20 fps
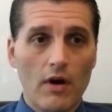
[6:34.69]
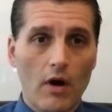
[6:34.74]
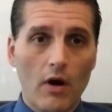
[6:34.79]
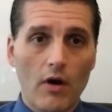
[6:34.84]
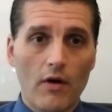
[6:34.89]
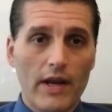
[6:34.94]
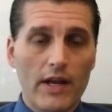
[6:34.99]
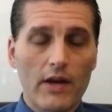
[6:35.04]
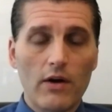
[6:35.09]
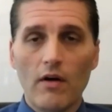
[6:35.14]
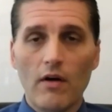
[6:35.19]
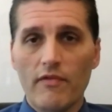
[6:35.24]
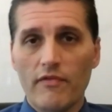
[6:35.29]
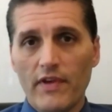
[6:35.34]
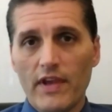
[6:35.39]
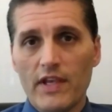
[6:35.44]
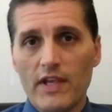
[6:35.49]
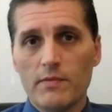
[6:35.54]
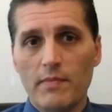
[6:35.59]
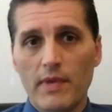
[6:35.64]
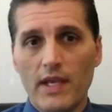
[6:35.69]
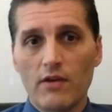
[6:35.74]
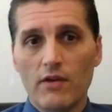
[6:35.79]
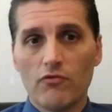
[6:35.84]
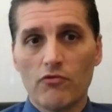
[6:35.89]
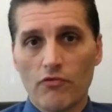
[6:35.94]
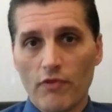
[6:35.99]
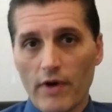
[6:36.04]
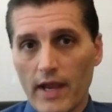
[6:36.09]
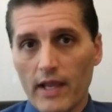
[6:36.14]
are in our face
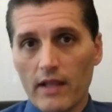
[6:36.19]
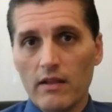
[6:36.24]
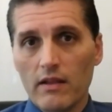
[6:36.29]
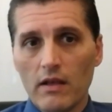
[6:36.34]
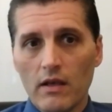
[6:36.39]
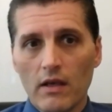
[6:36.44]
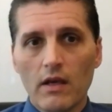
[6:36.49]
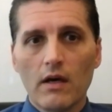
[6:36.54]
being rigged,